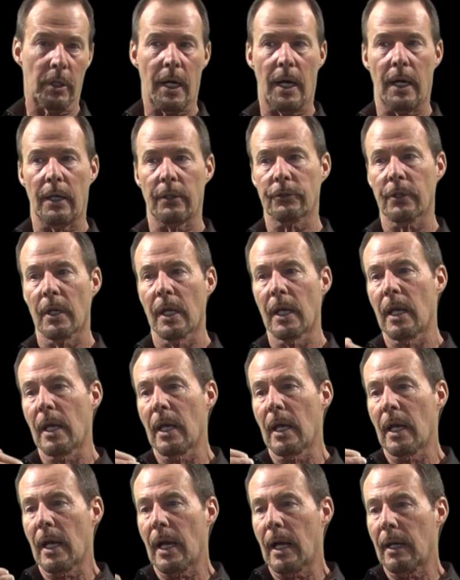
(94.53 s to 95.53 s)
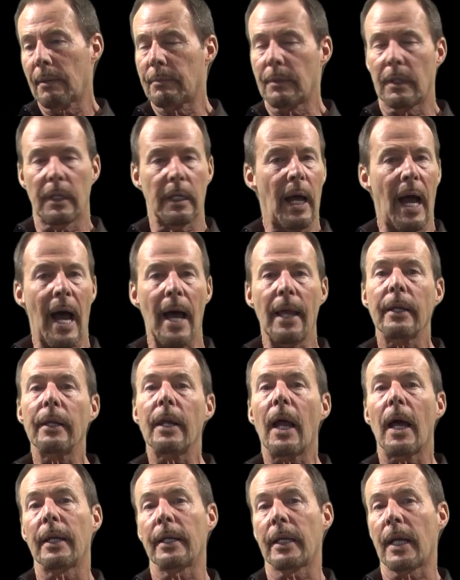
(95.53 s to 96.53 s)
cars, on
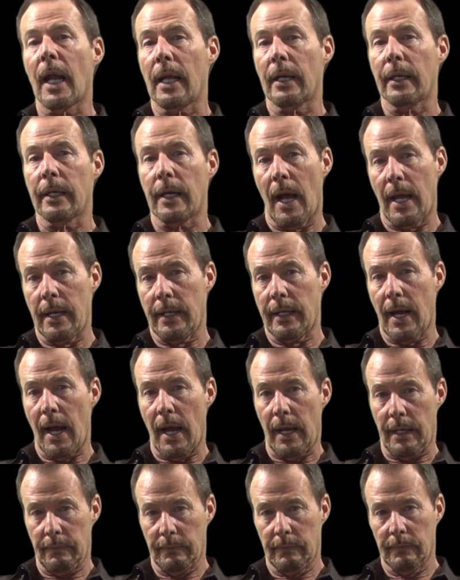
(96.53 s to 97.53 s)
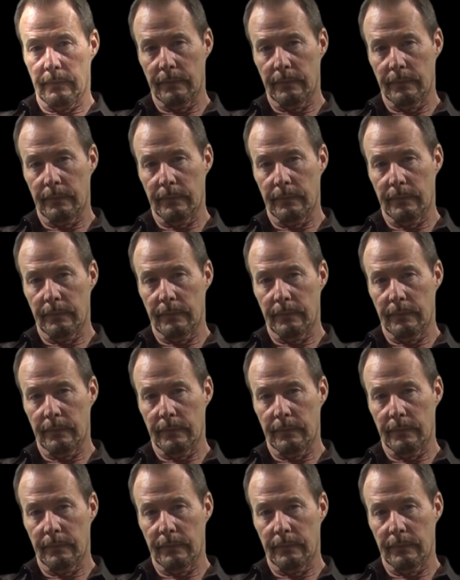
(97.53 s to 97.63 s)
and on and on and on and on.